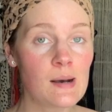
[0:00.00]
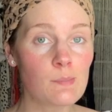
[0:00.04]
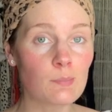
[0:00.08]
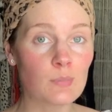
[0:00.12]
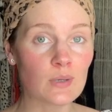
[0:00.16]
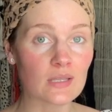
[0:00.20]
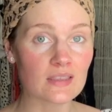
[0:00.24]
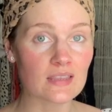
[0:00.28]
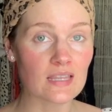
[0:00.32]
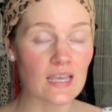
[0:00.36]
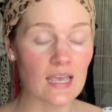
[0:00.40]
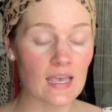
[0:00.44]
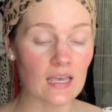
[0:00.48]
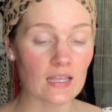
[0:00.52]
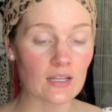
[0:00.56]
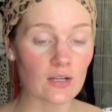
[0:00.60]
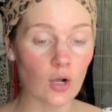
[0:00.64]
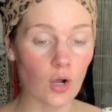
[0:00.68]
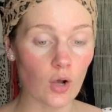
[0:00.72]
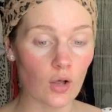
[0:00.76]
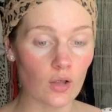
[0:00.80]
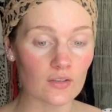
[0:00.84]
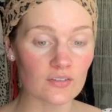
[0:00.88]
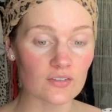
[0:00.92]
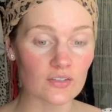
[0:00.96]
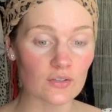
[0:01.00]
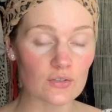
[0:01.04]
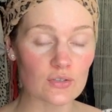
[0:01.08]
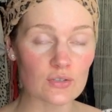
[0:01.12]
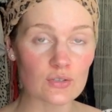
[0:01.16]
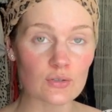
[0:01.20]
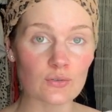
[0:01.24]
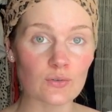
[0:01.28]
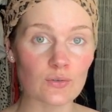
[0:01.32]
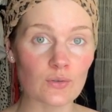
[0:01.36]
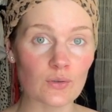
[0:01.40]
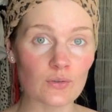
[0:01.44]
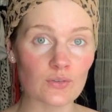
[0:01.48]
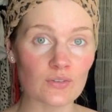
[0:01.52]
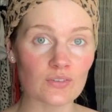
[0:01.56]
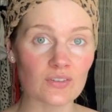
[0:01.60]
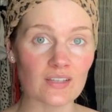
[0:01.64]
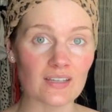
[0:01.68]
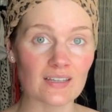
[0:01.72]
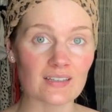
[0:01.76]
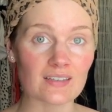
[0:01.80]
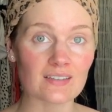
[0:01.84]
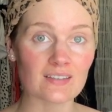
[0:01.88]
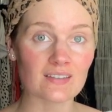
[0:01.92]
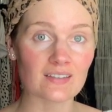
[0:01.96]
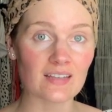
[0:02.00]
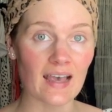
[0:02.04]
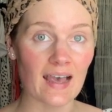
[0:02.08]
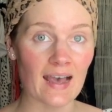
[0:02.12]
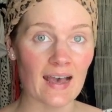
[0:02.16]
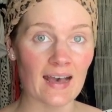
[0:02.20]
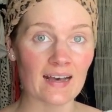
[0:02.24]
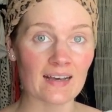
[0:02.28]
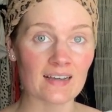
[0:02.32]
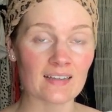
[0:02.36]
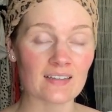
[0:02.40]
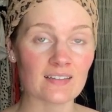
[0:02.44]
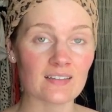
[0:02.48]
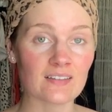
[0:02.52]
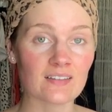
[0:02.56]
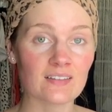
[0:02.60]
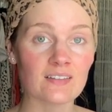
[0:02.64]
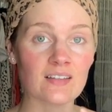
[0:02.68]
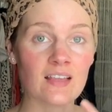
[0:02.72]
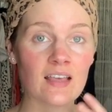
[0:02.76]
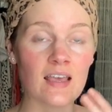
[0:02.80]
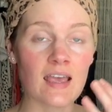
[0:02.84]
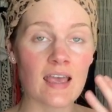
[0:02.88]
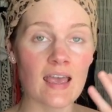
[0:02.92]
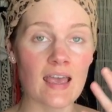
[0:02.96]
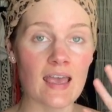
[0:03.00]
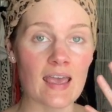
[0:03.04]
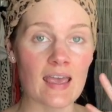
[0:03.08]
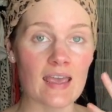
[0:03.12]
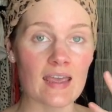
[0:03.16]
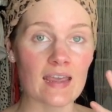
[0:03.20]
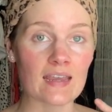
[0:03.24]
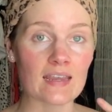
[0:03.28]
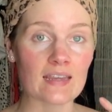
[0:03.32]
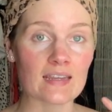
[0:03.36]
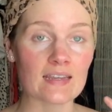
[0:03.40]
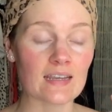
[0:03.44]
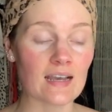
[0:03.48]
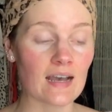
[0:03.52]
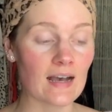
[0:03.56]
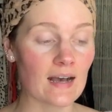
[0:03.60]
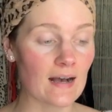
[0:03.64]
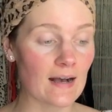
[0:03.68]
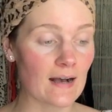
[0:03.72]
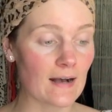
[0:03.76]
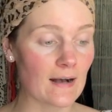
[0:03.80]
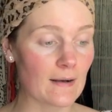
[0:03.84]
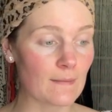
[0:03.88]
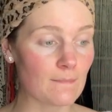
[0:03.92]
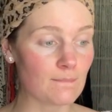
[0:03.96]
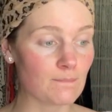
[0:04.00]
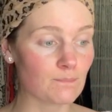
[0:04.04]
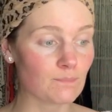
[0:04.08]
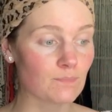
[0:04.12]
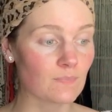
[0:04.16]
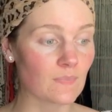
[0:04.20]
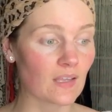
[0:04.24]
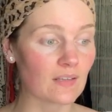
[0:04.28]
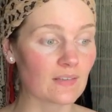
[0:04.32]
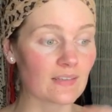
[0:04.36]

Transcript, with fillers: but then also you use this as a um,